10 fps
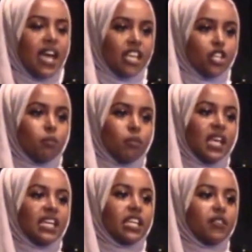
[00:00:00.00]
in your
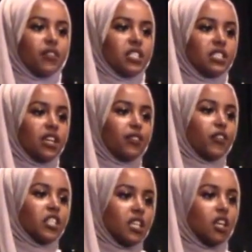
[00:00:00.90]
blanket of indifference,